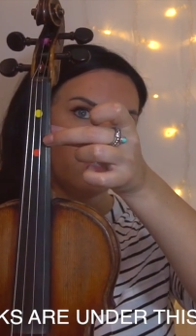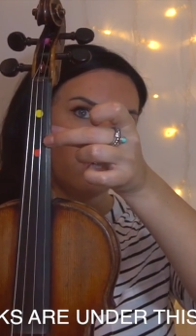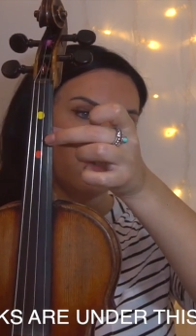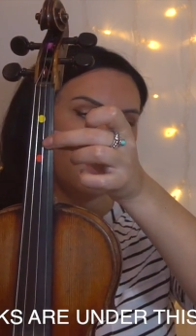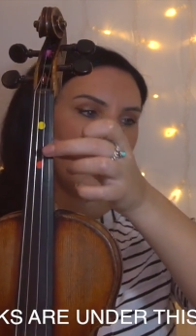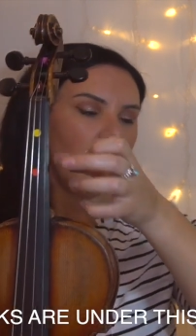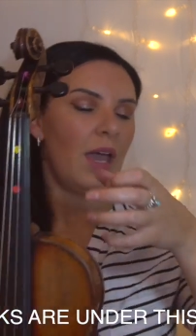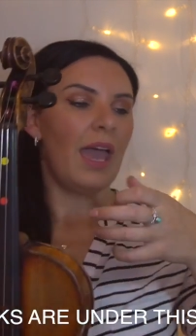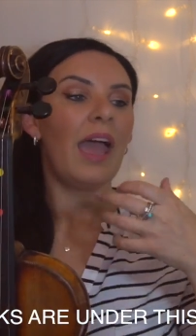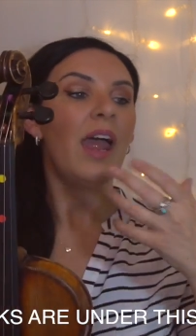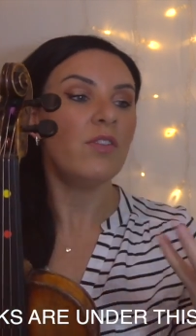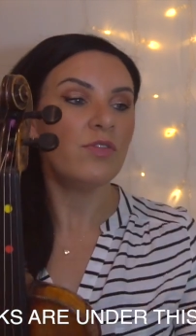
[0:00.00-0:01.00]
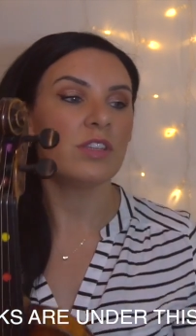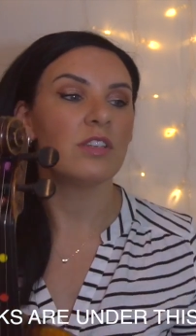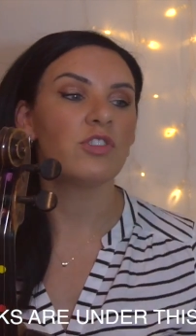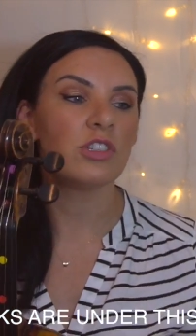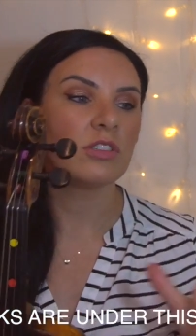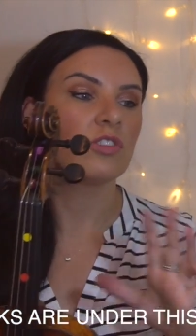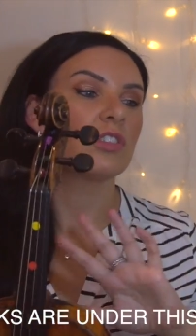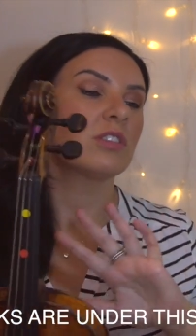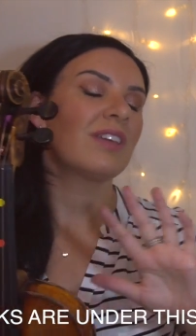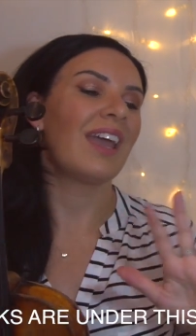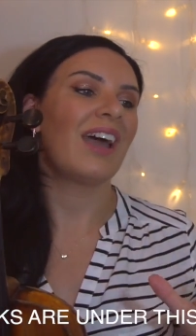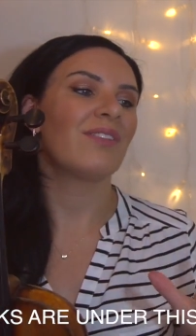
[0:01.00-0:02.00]
So everything, just
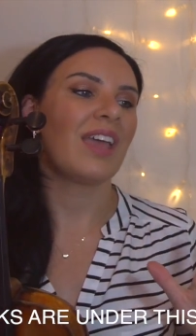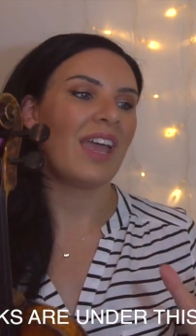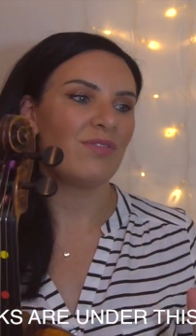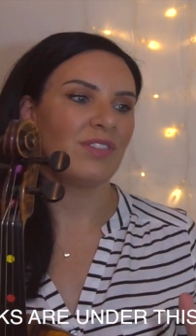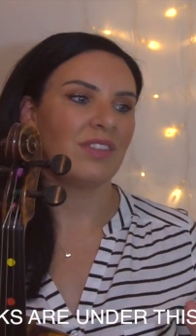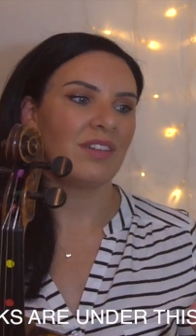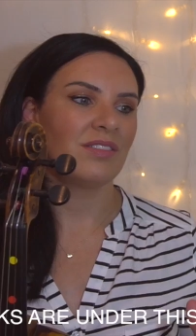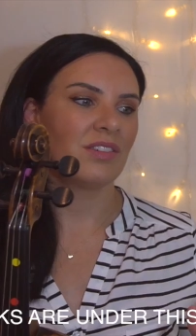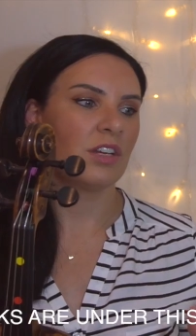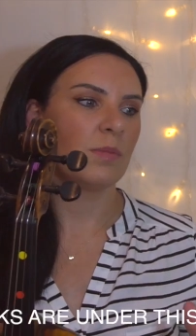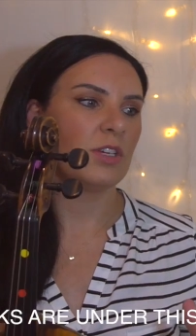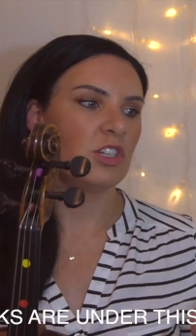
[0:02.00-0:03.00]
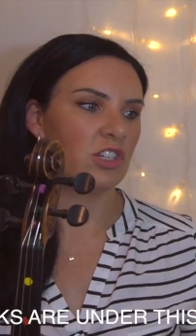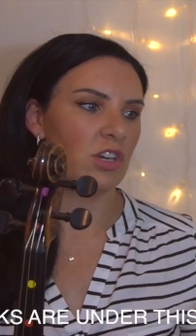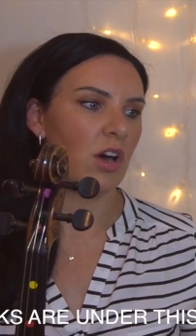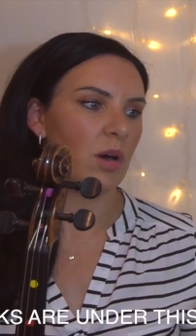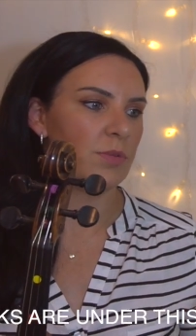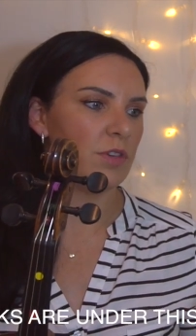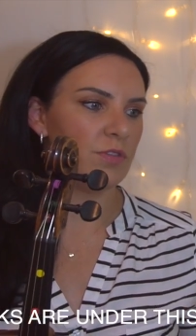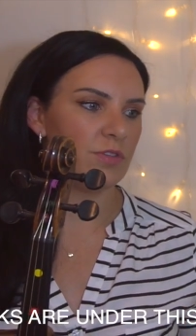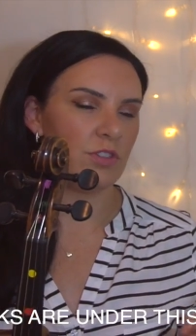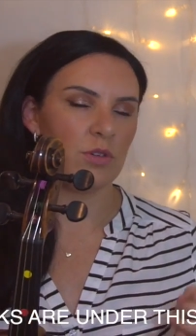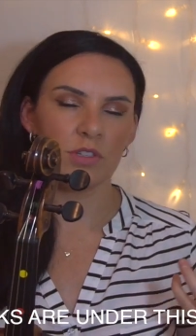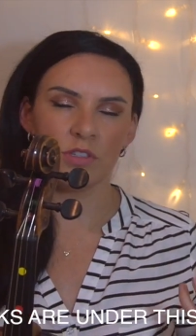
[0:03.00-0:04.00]
to count, everything is going to be sharp.
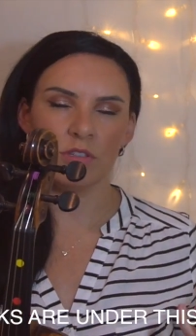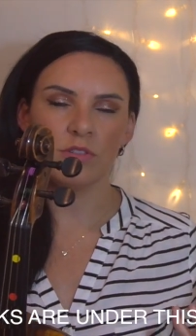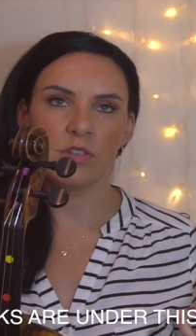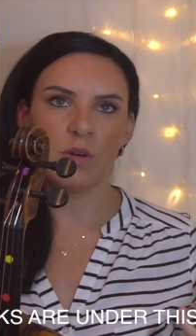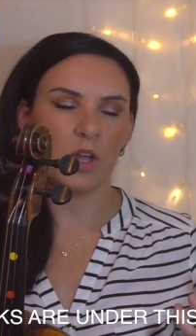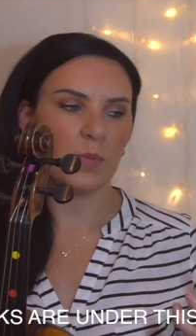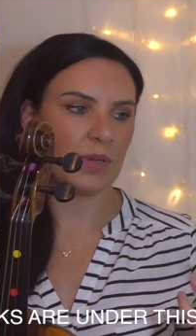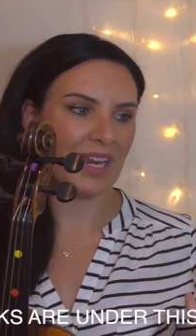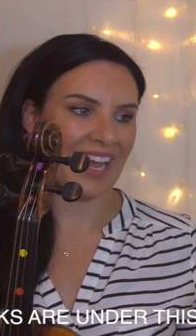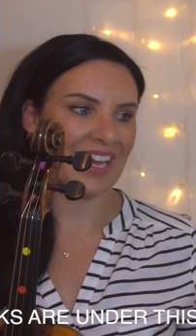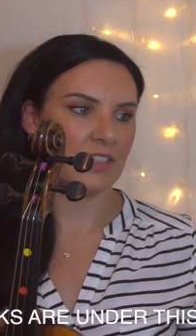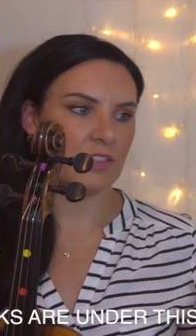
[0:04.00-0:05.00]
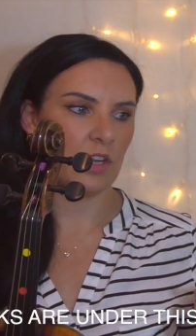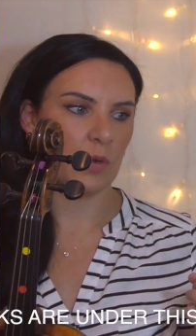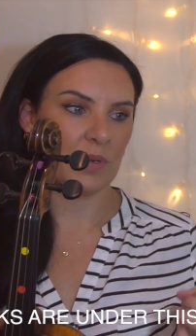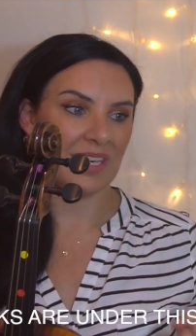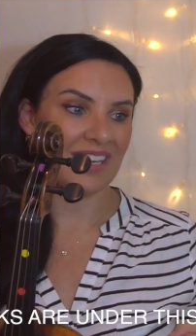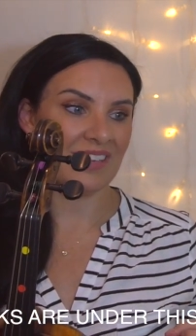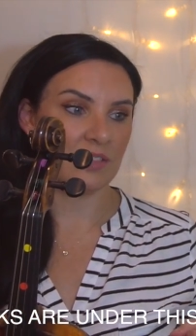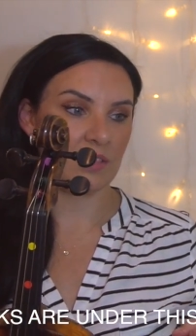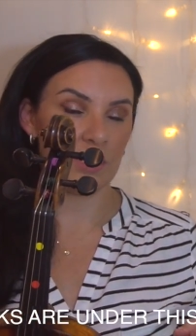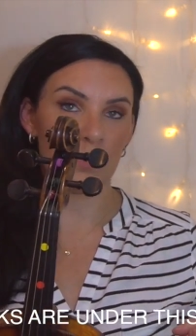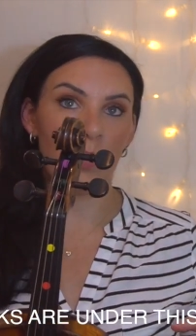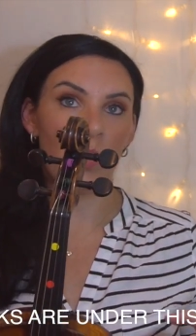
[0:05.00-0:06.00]
You can still do open A's and open E's at
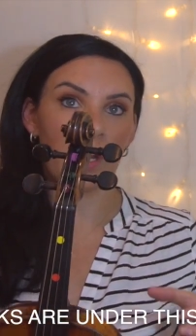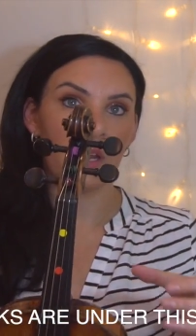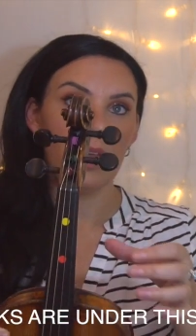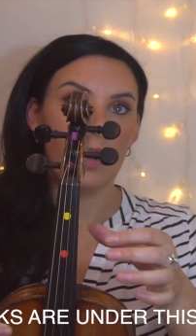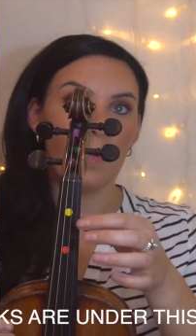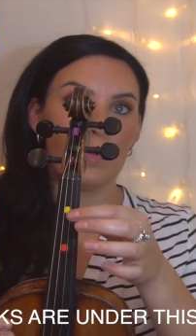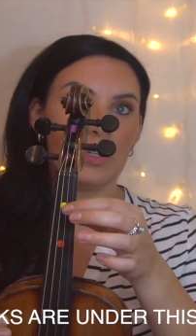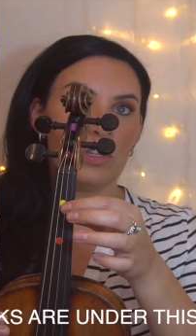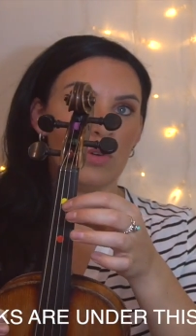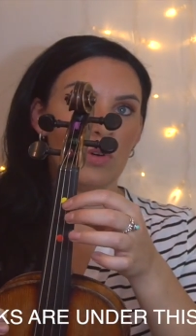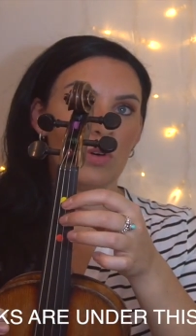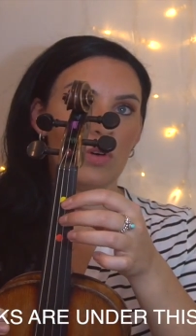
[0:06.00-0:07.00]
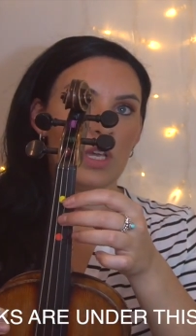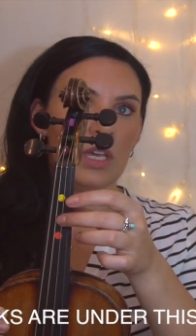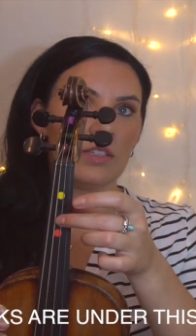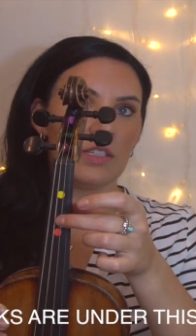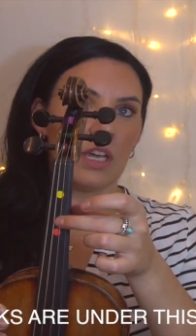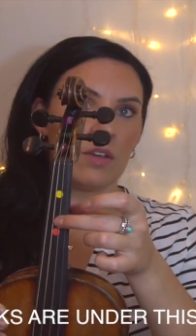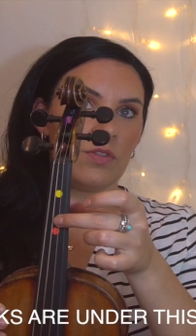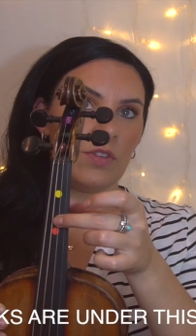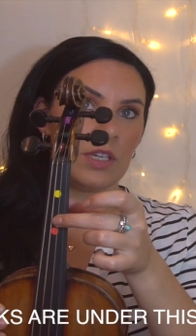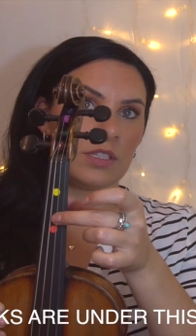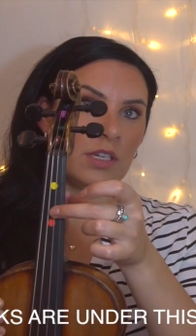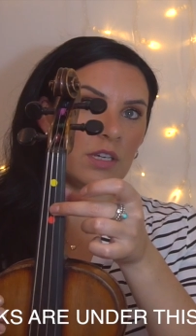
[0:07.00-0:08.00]
this point, but your second
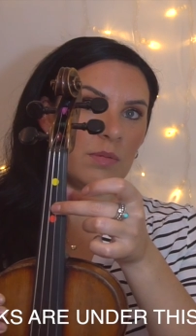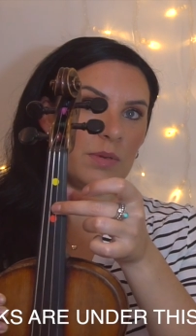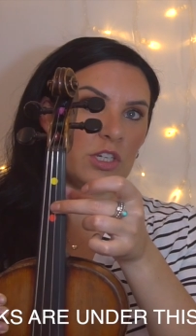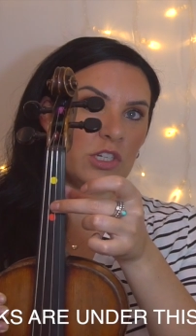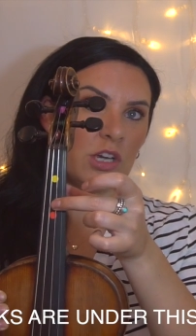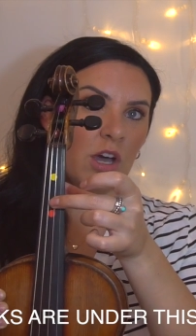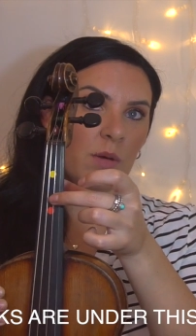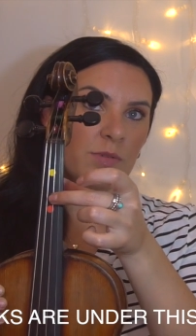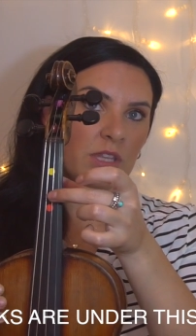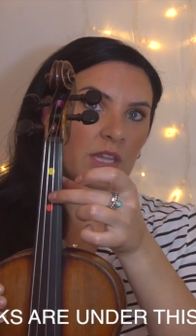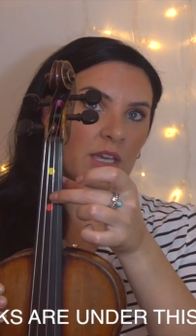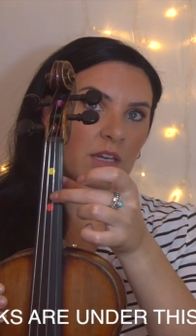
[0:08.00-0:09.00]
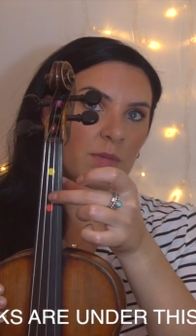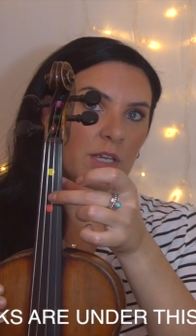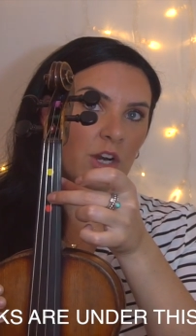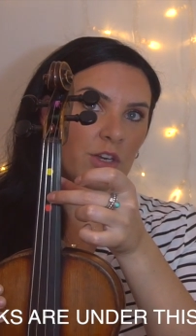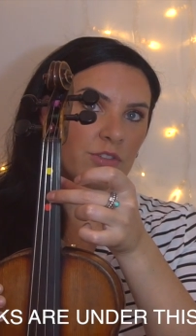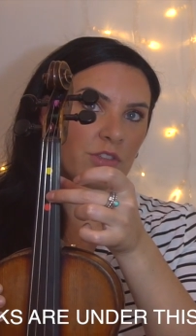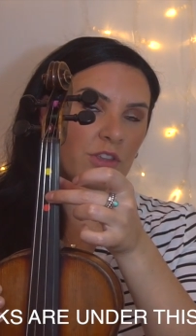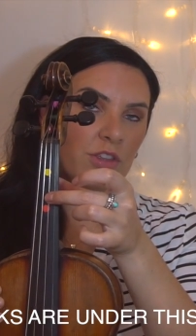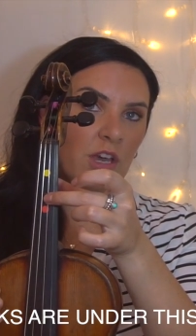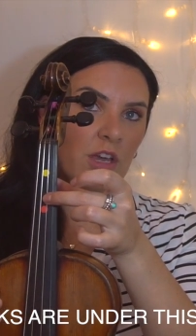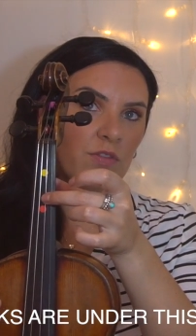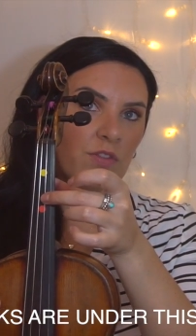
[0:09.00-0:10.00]
fingers are going to be sharp, so they're going to be close to the
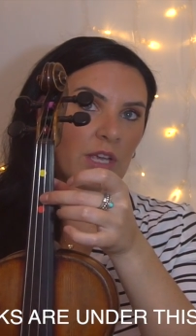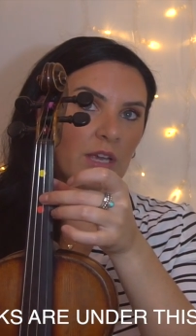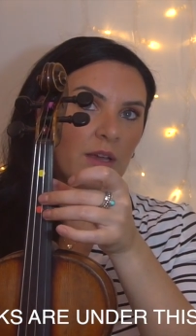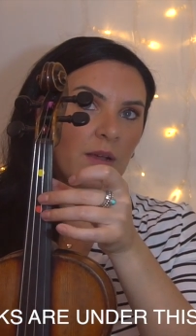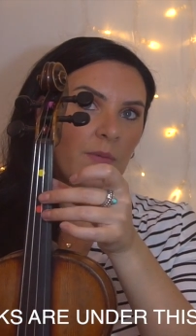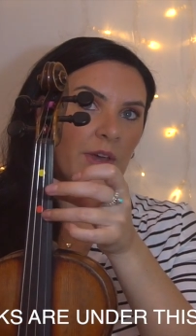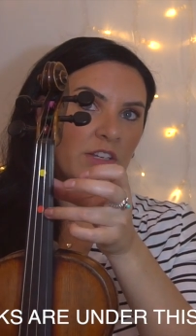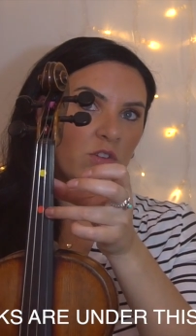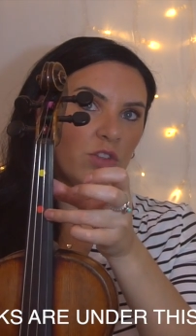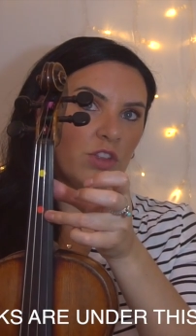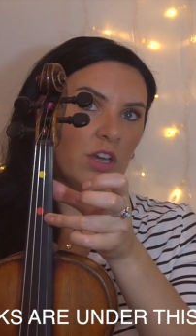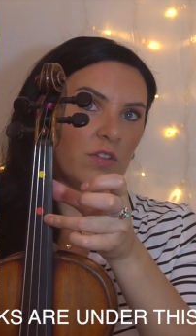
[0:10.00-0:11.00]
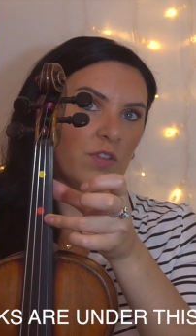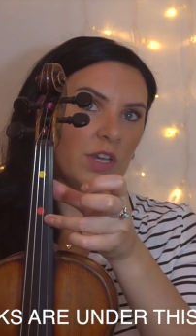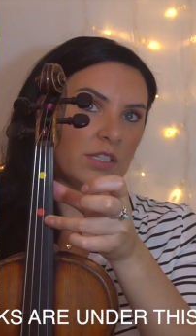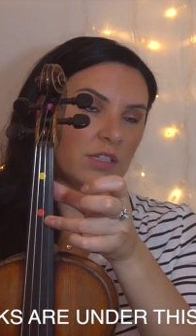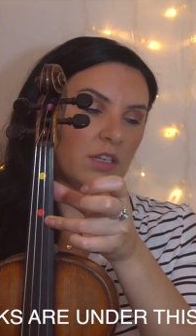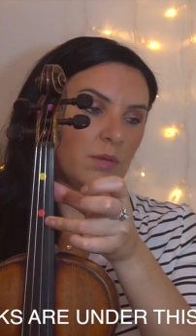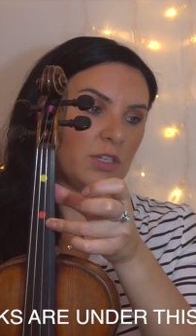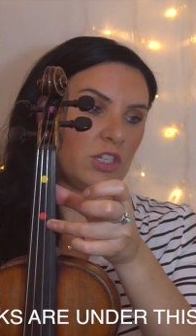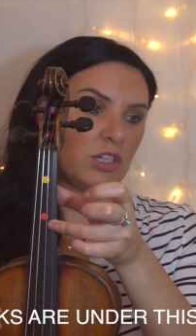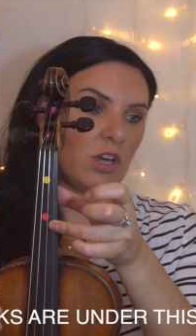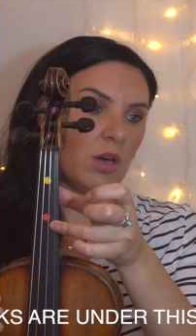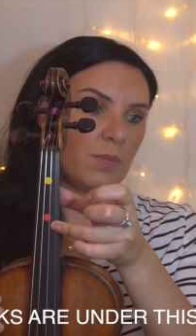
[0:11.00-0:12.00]
third finger, and your third fingers are going to be
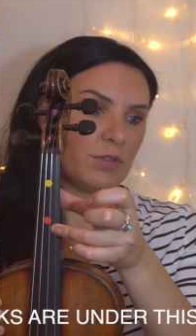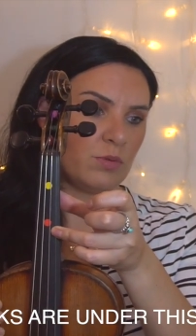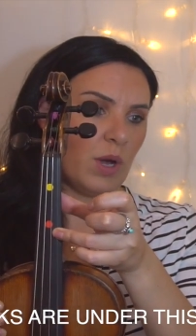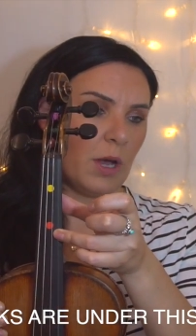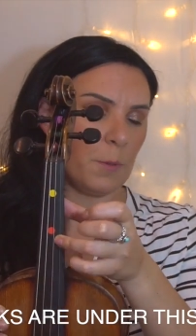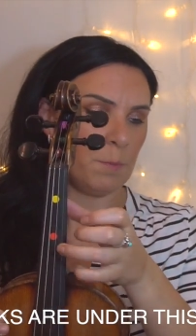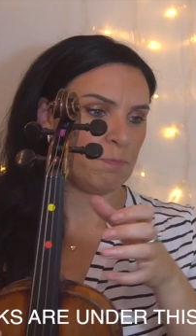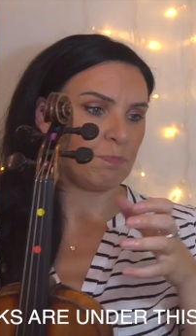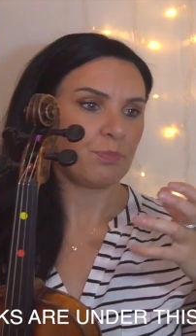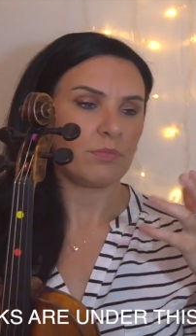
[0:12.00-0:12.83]
sharp as well.